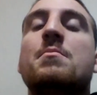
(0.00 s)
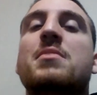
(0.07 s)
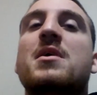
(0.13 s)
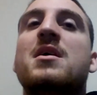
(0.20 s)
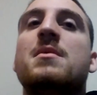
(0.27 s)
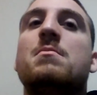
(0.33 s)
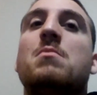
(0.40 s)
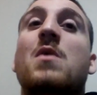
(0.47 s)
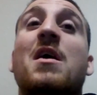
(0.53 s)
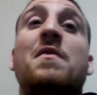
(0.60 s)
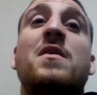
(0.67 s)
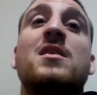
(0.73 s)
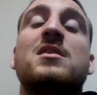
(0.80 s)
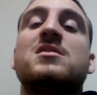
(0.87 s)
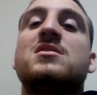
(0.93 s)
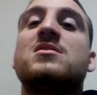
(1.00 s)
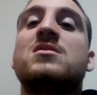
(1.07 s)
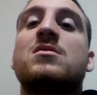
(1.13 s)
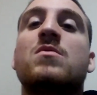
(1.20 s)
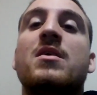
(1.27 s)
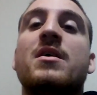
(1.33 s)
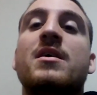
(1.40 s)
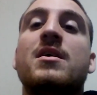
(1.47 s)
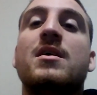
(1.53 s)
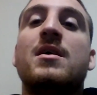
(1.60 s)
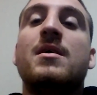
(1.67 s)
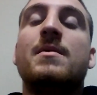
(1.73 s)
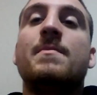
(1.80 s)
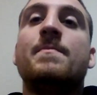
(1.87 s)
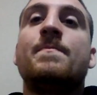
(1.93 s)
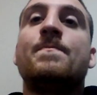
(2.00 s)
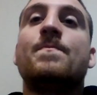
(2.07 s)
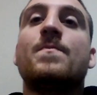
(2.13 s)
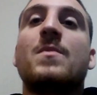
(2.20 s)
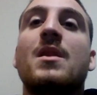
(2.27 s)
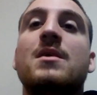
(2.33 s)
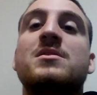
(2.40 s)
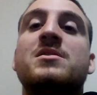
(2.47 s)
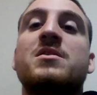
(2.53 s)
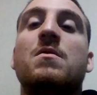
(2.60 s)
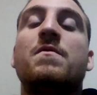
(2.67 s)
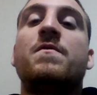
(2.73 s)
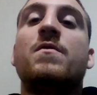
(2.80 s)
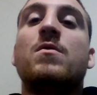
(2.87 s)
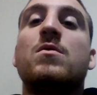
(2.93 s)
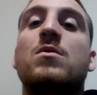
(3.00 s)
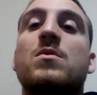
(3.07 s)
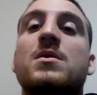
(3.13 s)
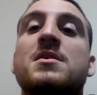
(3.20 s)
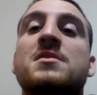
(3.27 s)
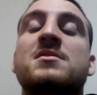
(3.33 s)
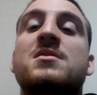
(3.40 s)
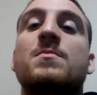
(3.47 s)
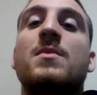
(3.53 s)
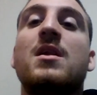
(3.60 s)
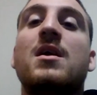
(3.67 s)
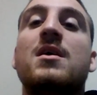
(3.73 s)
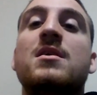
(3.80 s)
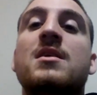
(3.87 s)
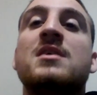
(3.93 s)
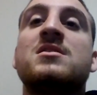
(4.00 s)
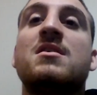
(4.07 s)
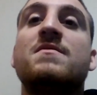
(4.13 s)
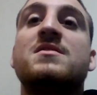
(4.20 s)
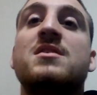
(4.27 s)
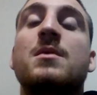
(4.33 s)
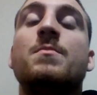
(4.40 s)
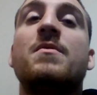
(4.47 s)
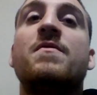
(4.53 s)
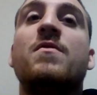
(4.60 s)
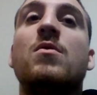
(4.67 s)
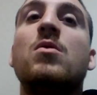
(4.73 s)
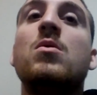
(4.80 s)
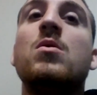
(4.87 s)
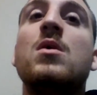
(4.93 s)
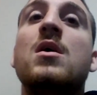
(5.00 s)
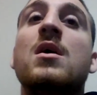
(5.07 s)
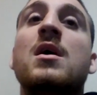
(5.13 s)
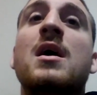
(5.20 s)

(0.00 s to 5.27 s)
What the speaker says: But I think this is a great deal for Inter Milan, as I've said before,